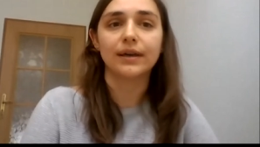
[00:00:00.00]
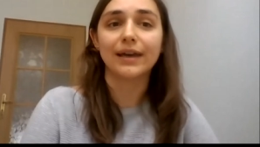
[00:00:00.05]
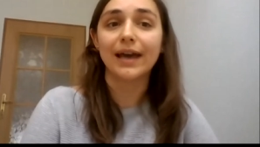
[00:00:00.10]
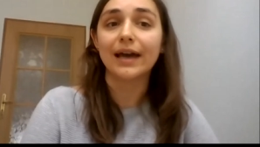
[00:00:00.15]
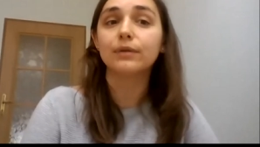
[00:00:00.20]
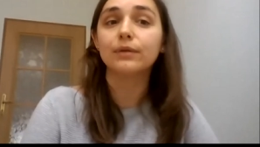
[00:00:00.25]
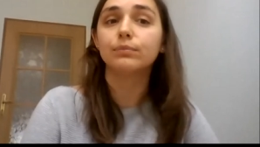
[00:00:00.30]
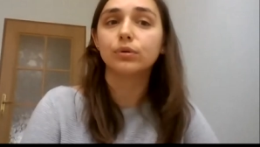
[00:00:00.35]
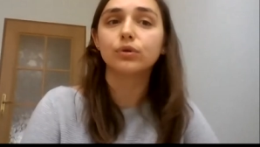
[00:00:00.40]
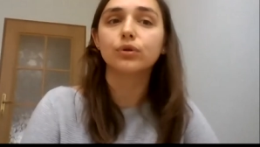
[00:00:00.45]

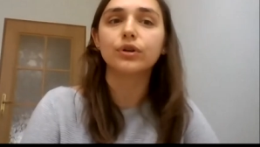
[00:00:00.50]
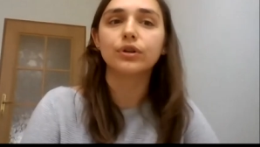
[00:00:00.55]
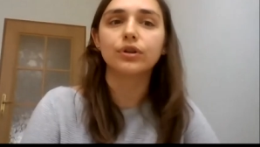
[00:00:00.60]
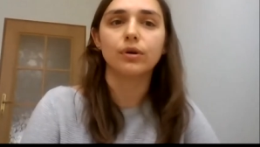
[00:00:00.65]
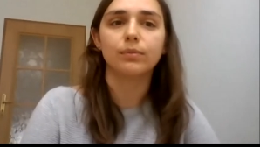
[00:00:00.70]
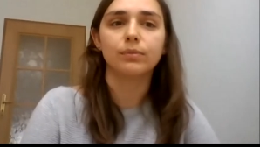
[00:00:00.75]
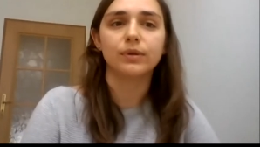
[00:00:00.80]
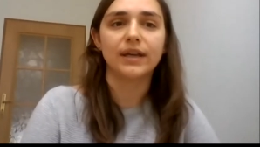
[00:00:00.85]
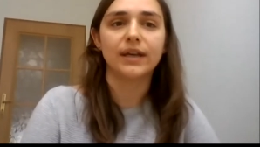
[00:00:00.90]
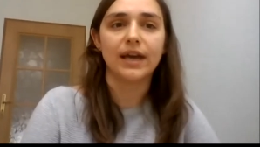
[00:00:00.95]
can blur the
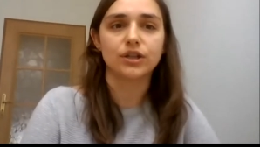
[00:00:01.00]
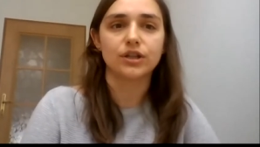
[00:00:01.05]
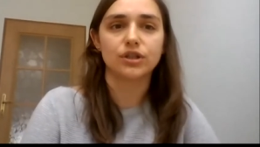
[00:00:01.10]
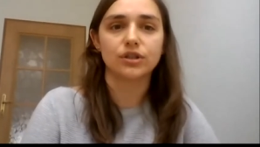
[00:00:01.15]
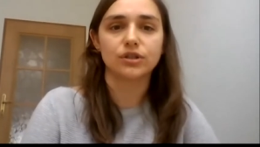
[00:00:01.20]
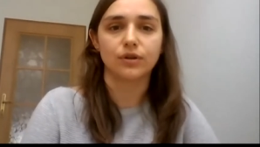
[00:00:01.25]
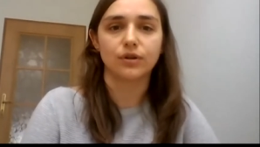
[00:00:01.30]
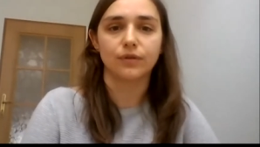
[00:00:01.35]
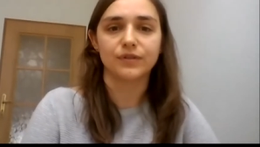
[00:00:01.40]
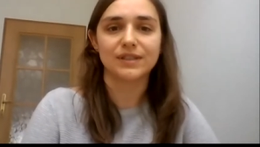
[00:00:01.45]

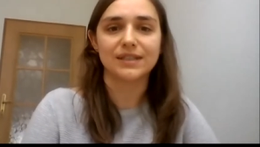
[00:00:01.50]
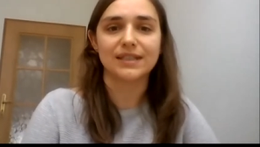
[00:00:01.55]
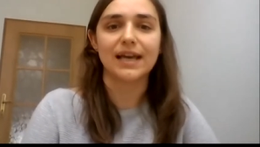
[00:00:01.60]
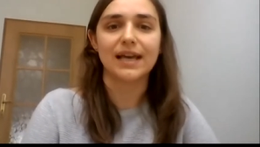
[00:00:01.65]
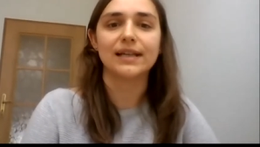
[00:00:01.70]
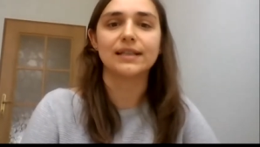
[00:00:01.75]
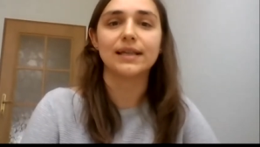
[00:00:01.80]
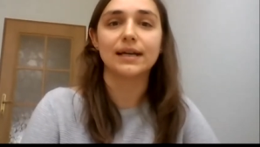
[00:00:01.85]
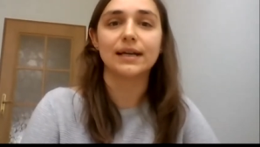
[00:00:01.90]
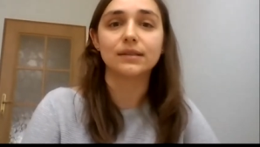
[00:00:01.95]
obligations of
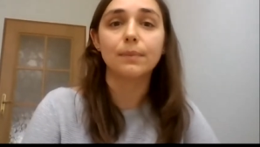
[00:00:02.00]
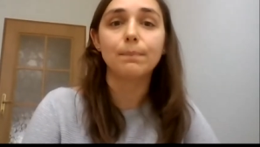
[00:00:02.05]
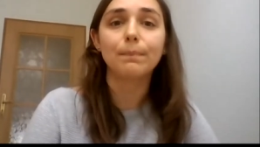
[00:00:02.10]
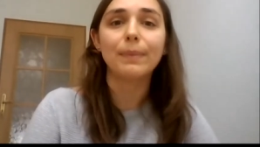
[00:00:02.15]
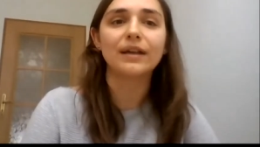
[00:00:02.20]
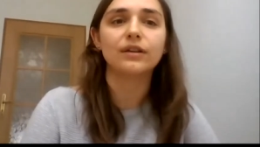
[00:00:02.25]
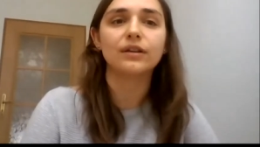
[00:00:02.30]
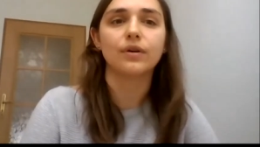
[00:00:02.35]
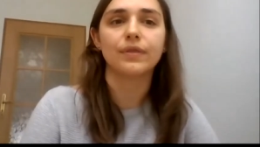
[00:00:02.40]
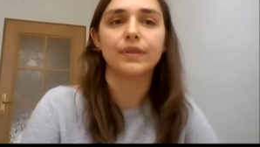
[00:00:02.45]
state that
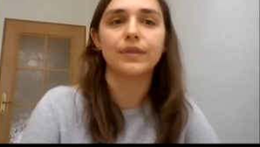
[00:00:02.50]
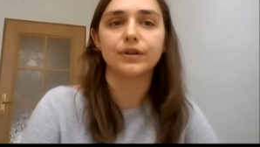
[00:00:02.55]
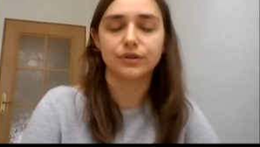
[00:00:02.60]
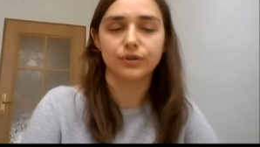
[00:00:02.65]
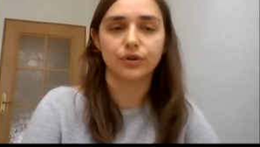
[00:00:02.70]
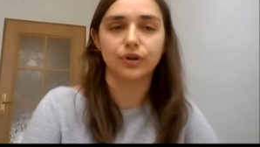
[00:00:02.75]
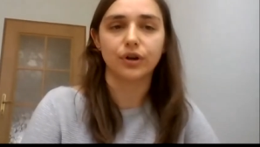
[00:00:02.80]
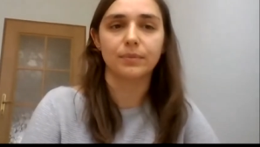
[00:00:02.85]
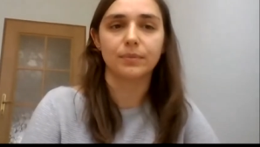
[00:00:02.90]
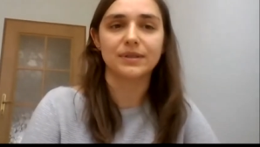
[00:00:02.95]
depend on the
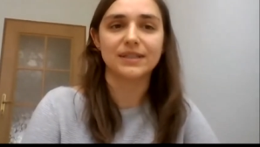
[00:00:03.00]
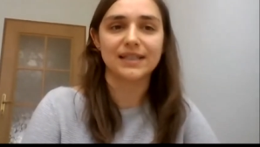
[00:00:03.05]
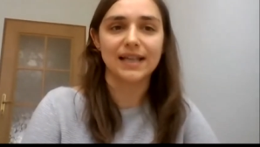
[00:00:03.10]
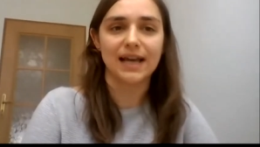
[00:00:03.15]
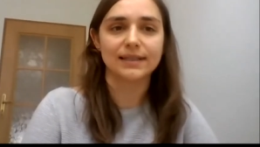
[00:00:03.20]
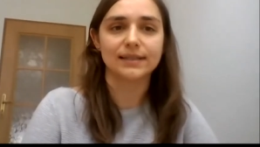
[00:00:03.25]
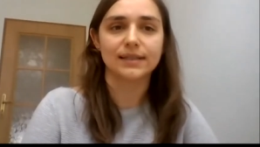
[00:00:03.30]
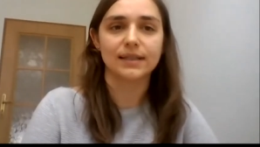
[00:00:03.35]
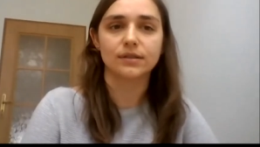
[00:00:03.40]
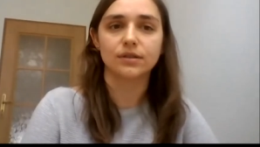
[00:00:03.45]

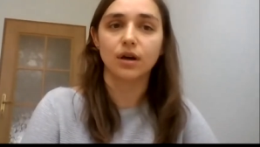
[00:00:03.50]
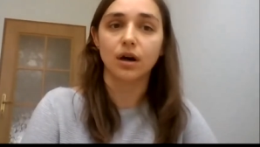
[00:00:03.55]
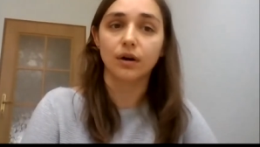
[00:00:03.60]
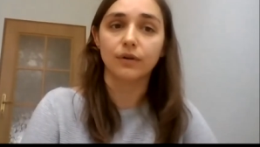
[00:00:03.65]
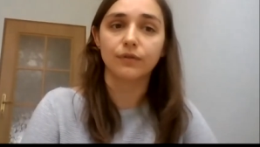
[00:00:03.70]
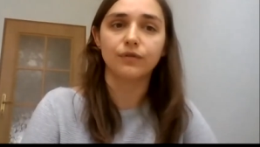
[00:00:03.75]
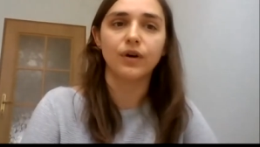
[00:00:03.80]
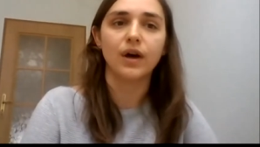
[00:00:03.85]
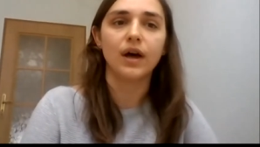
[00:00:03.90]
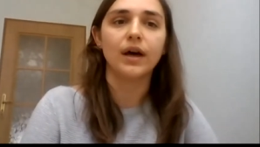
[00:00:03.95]
circumstances of